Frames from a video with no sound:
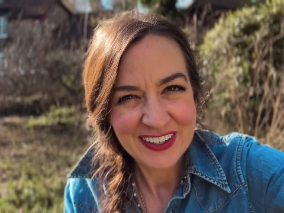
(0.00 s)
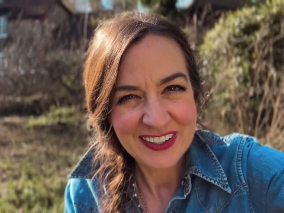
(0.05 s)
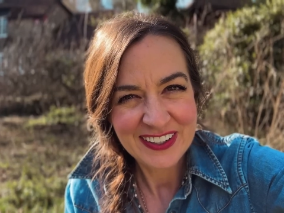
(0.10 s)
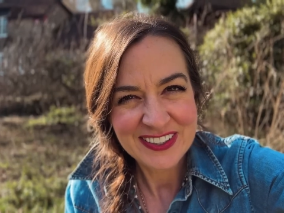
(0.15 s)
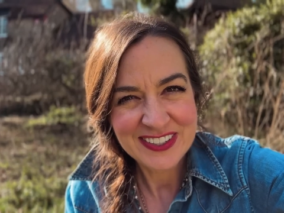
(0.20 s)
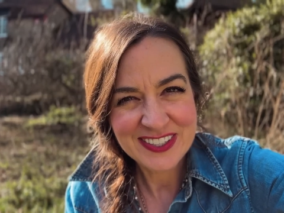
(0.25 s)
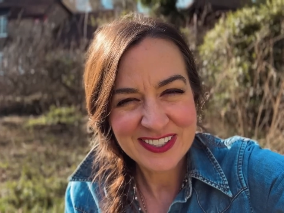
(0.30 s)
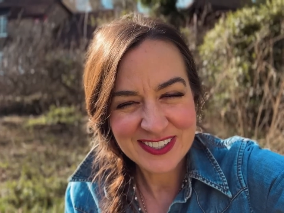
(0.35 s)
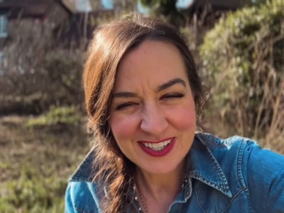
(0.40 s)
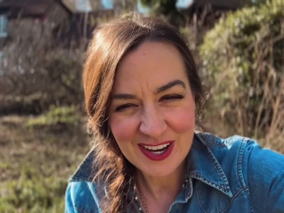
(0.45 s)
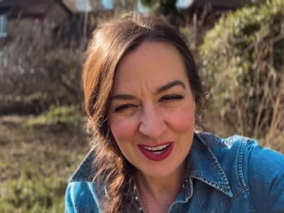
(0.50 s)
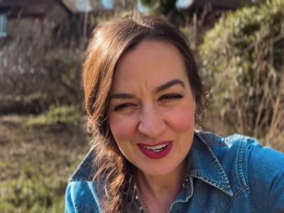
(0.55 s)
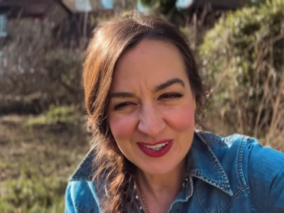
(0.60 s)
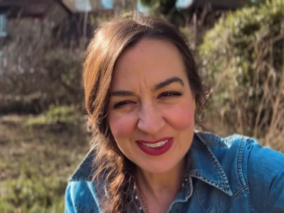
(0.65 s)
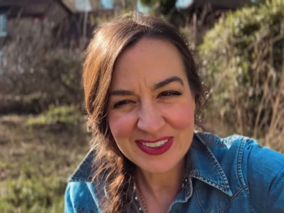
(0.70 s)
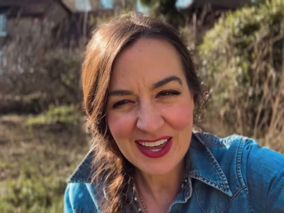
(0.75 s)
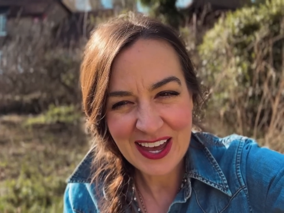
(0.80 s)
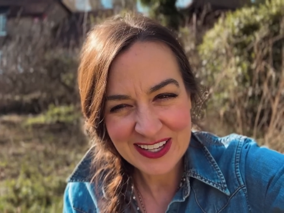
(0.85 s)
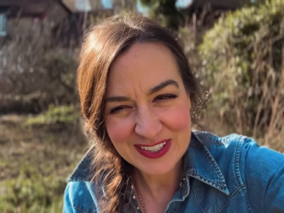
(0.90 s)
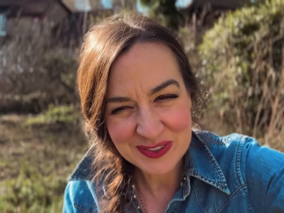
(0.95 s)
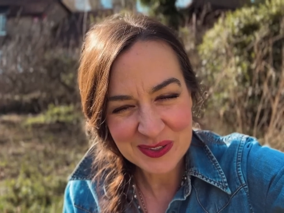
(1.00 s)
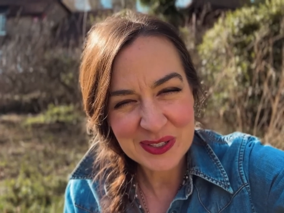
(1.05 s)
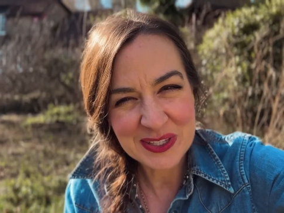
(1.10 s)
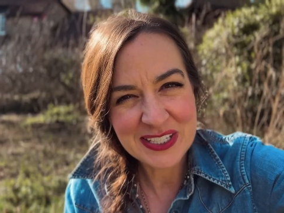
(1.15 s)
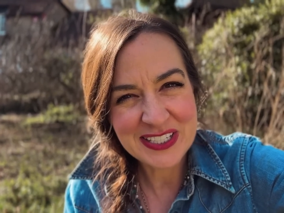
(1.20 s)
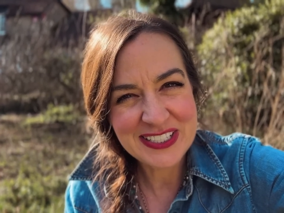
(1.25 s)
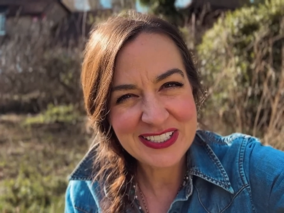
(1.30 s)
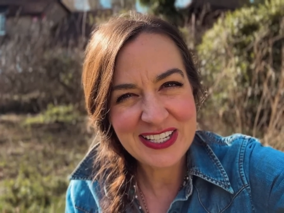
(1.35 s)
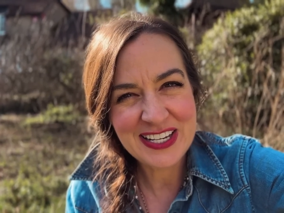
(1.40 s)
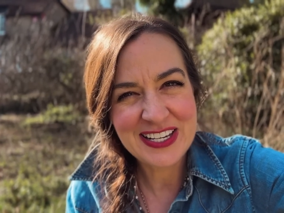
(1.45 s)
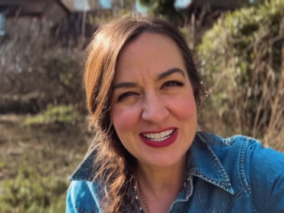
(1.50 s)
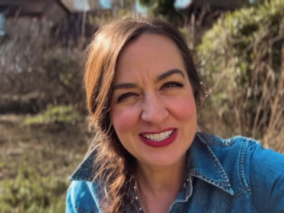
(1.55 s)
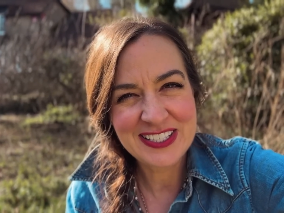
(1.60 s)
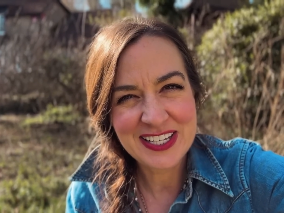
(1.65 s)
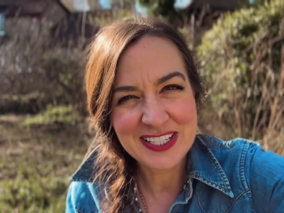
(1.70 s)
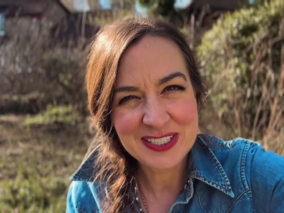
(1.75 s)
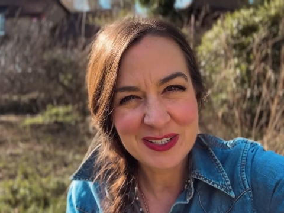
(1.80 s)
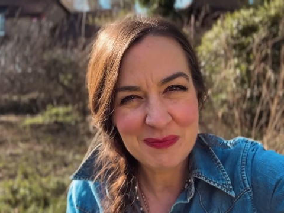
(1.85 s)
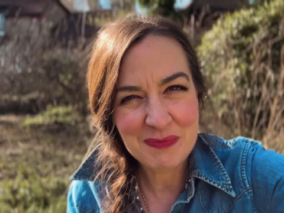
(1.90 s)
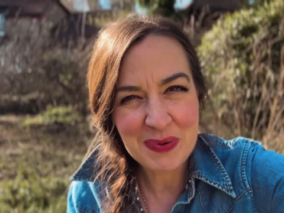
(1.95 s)
So that's what this is.
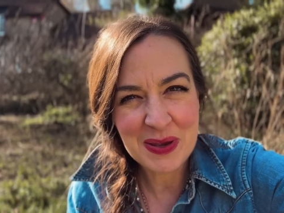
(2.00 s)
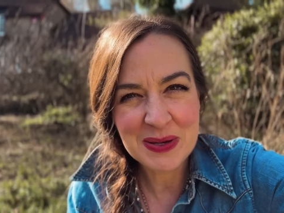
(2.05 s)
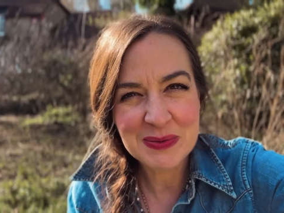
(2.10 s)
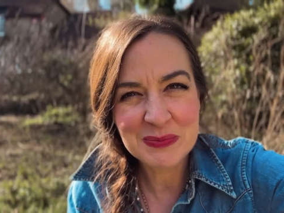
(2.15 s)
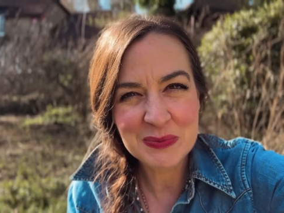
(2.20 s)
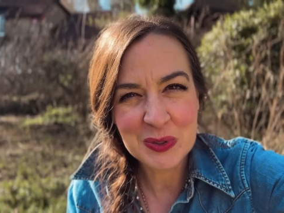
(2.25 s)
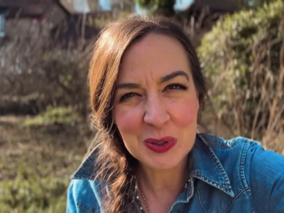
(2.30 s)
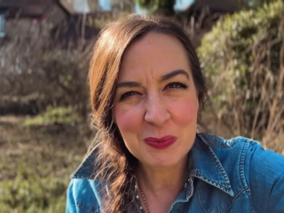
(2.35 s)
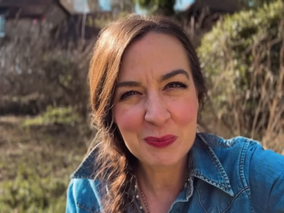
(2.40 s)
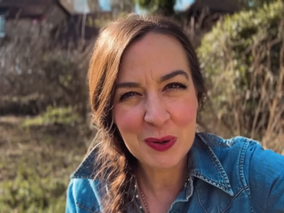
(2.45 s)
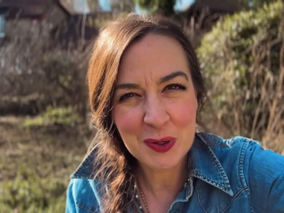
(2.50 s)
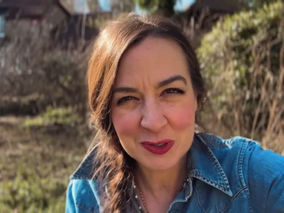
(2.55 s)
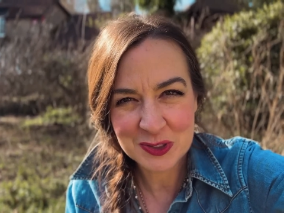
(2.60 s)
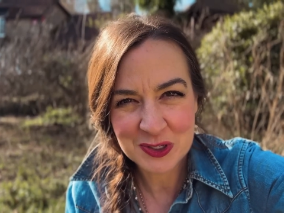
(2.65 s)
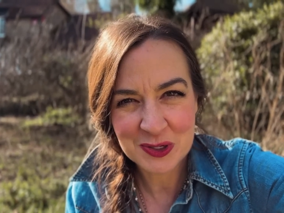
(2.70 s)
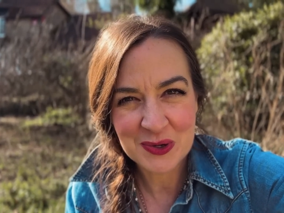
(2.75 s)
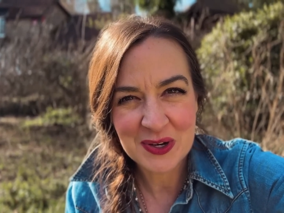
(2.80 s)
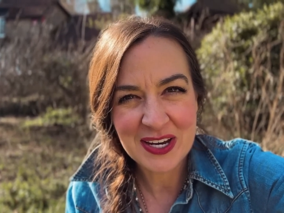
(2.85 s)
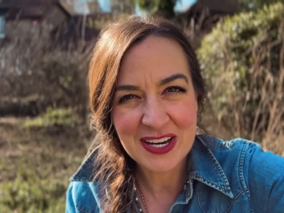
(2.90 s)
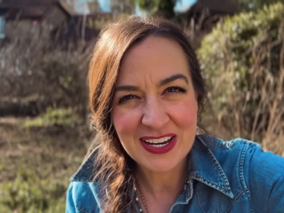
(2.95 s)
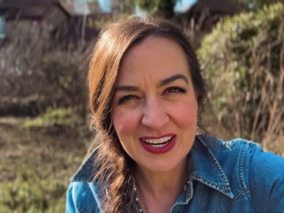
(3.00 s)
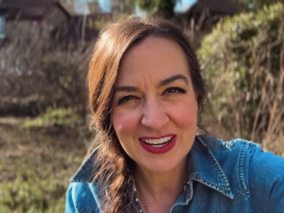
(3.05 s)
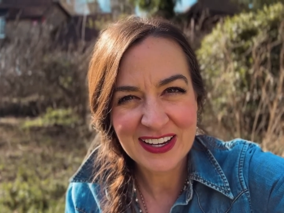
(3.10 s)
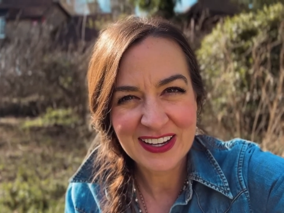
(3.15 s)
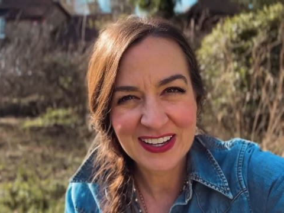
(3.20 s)
It's a bit more pottery.